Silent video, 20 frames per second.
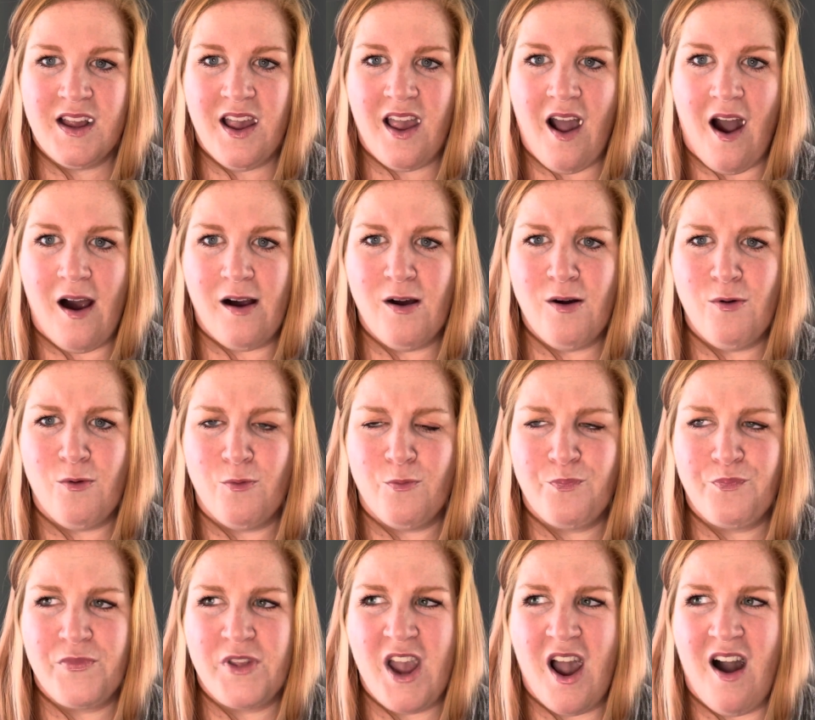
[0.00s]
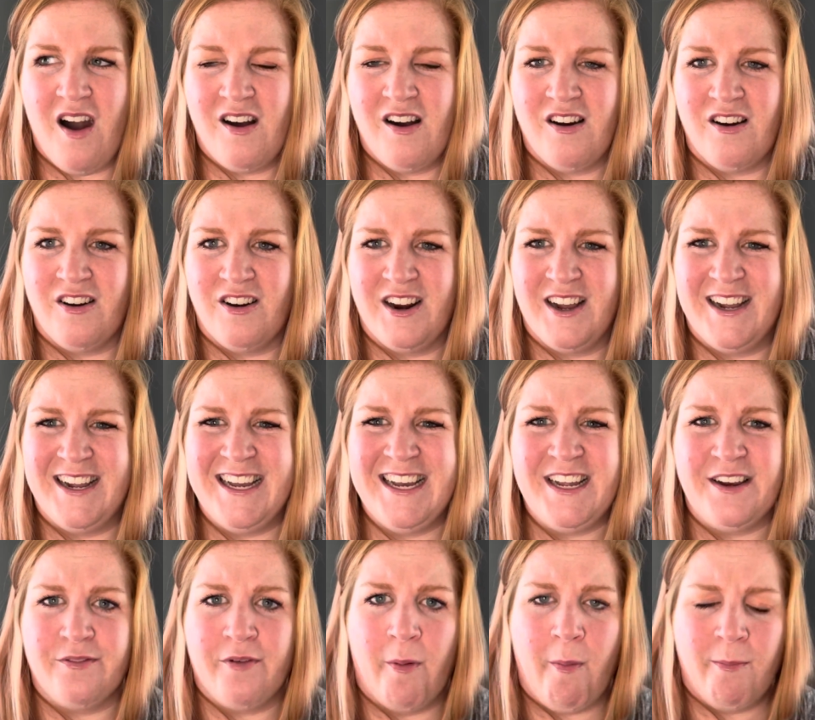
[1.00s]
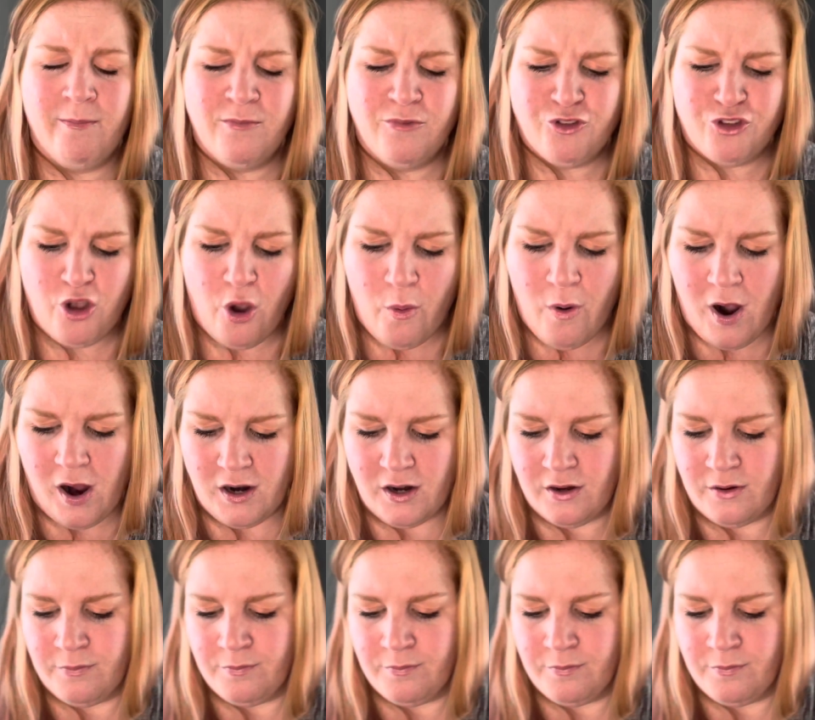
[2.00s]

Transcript: Oh, hard. Again, so hard.